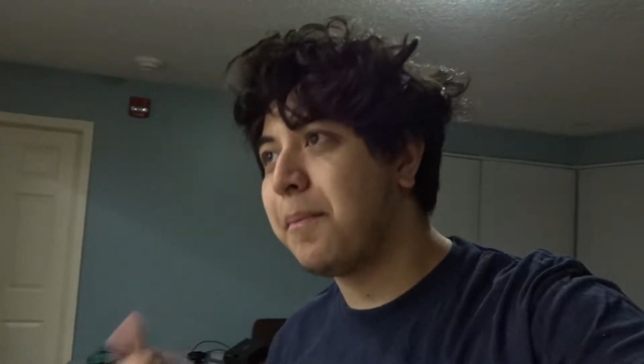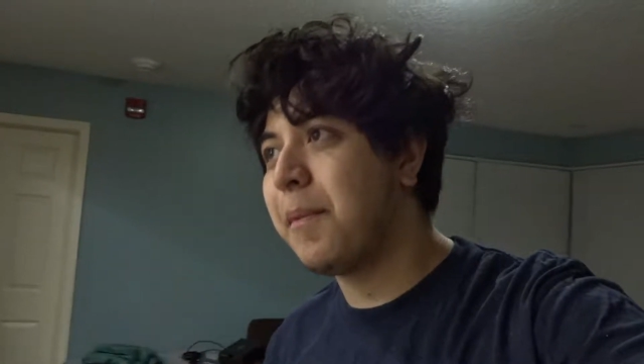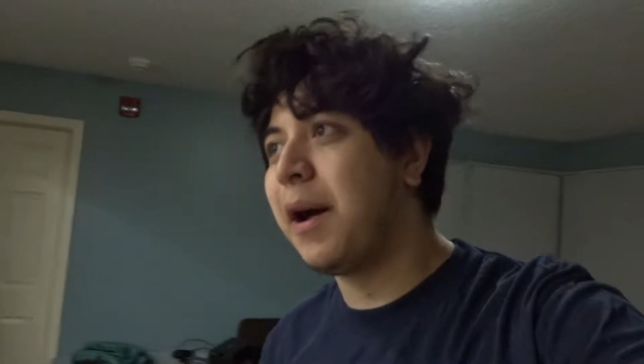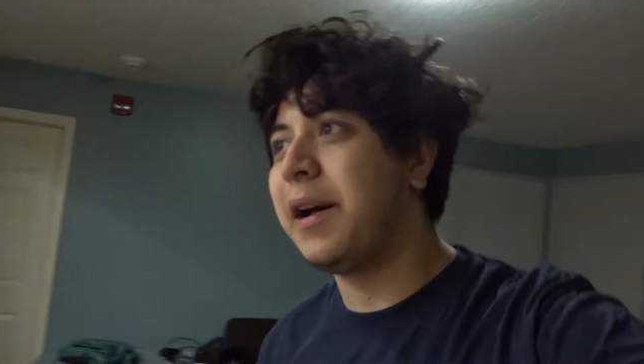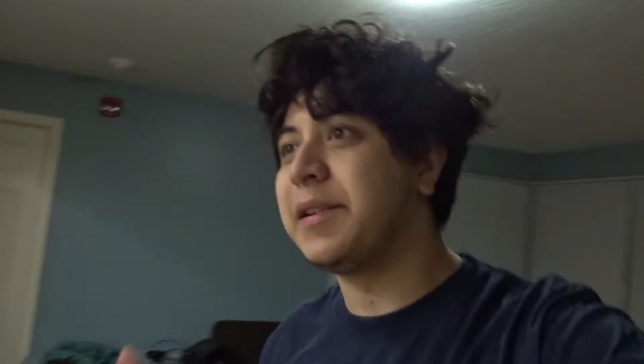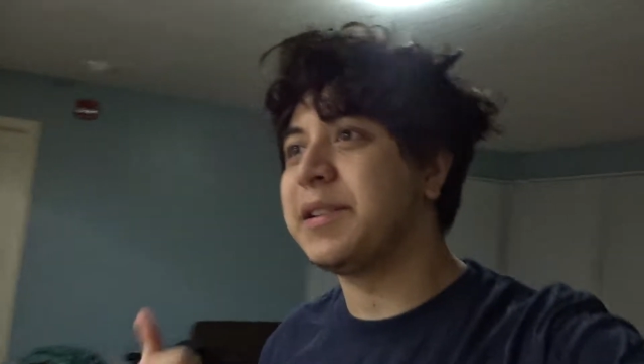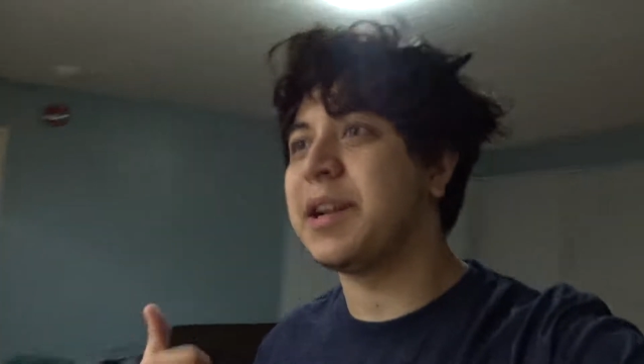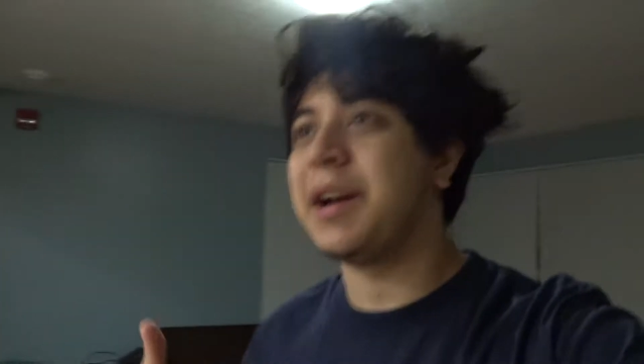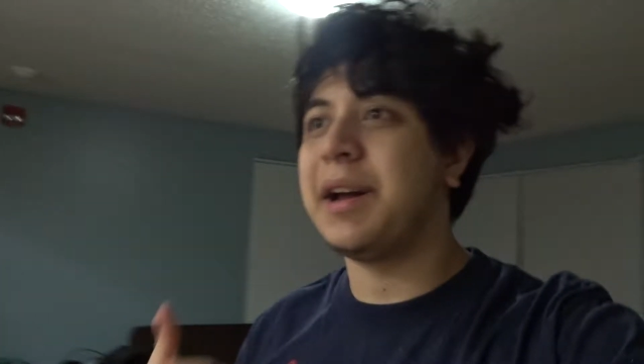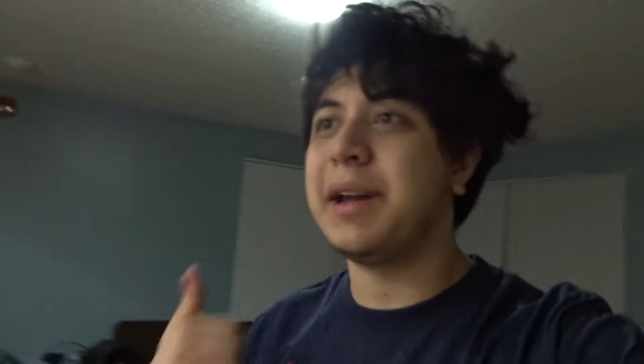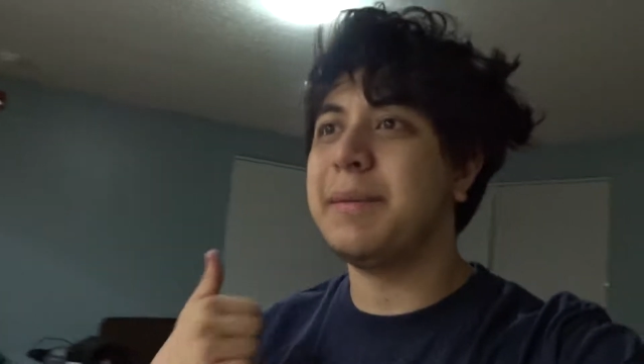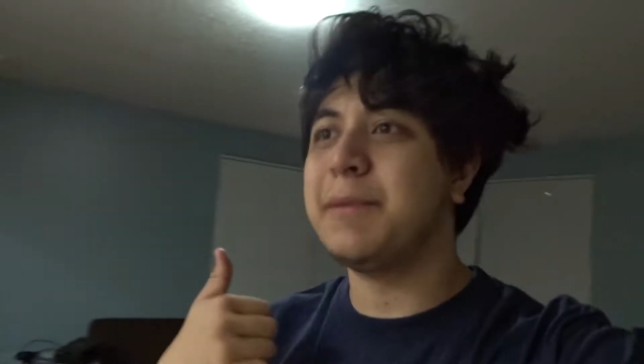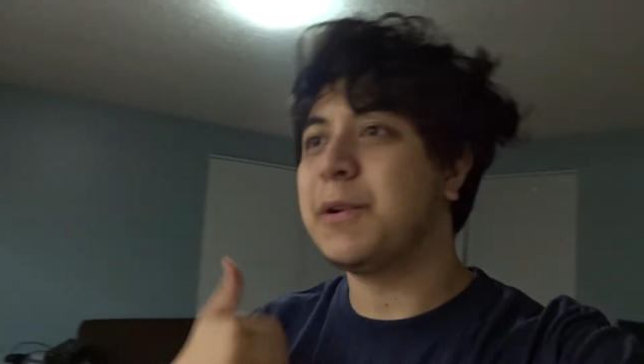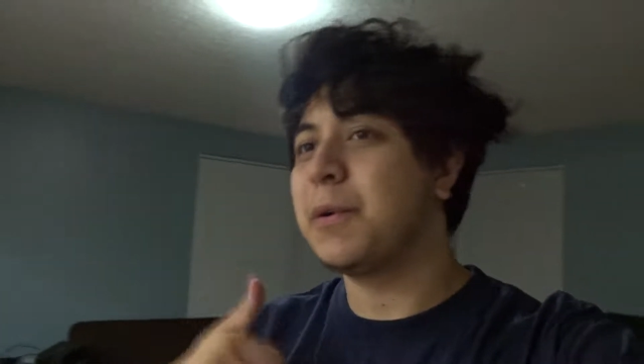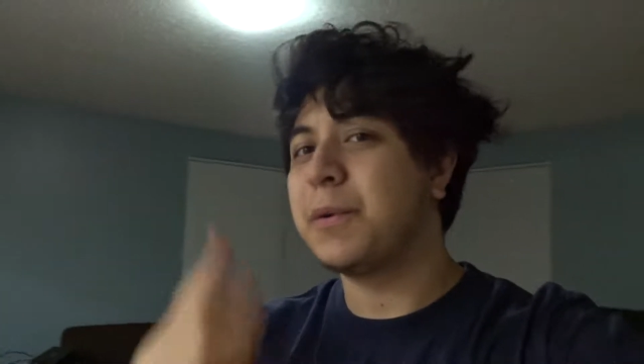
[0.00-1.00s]
on
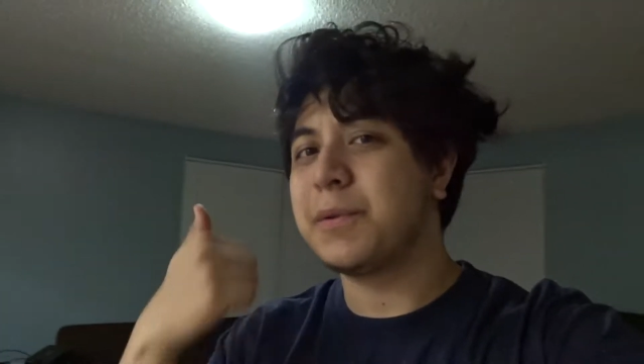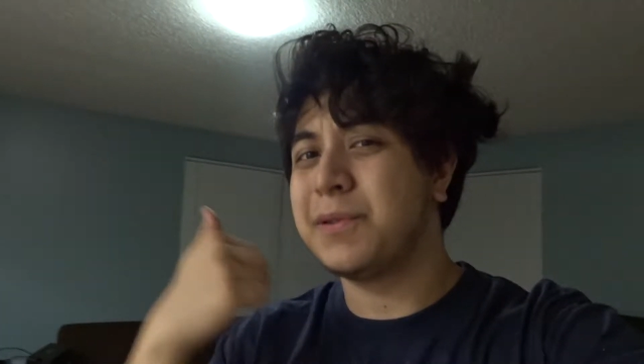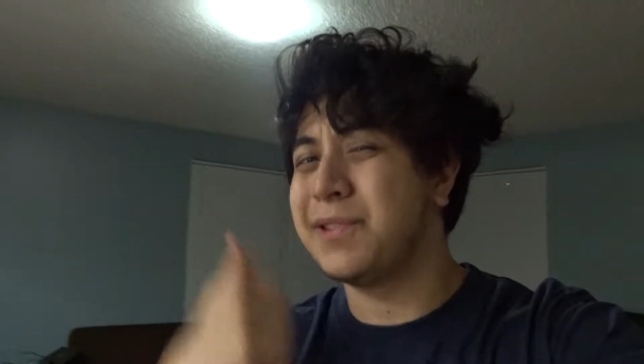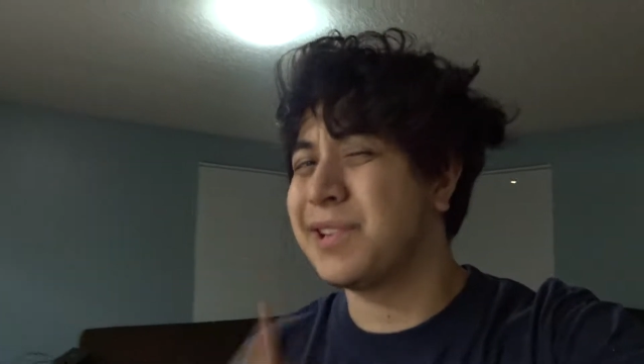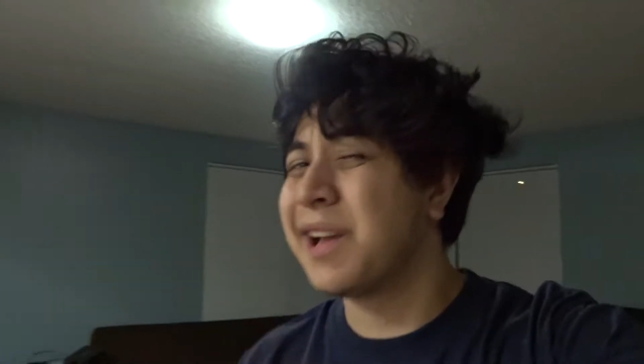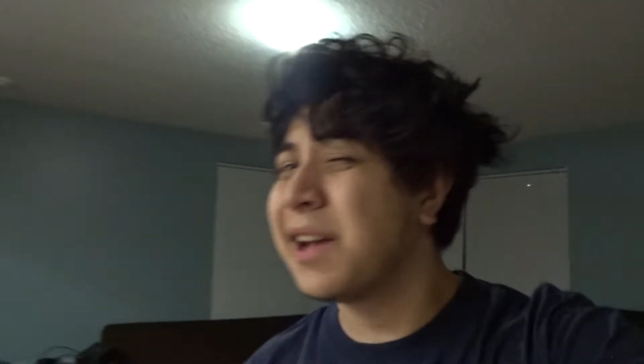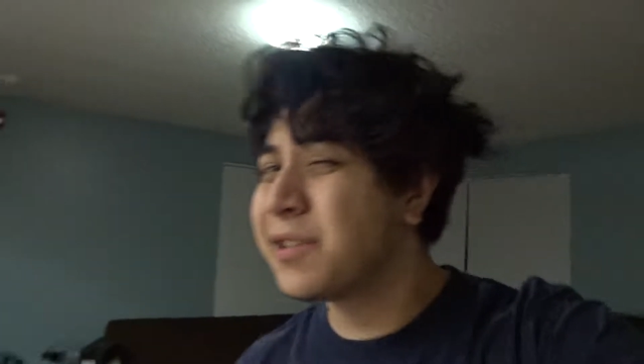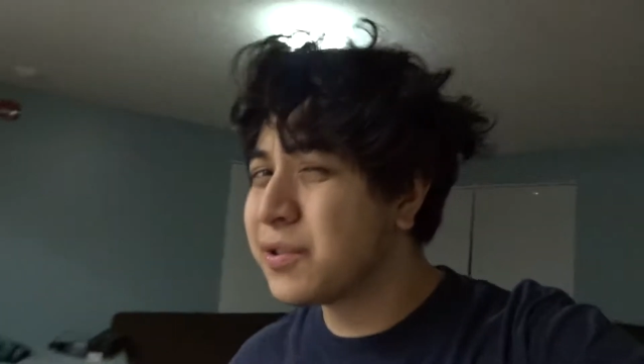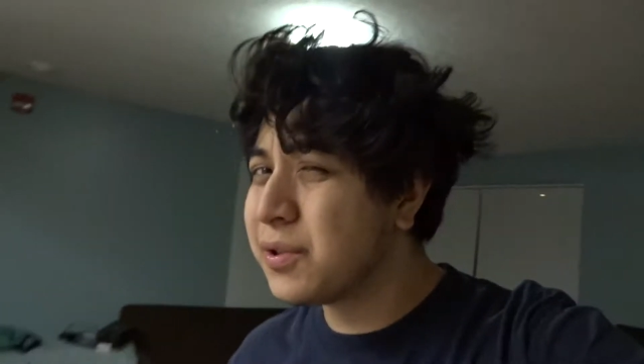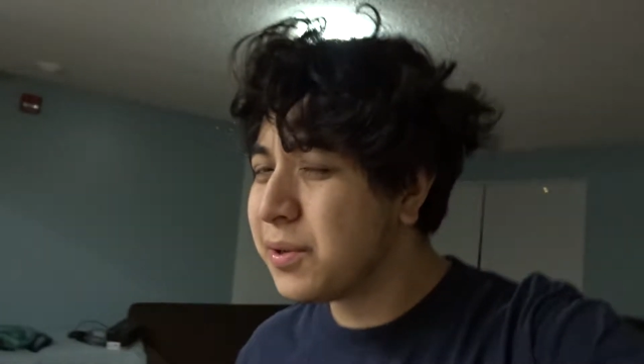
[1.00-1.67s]
time in order to catch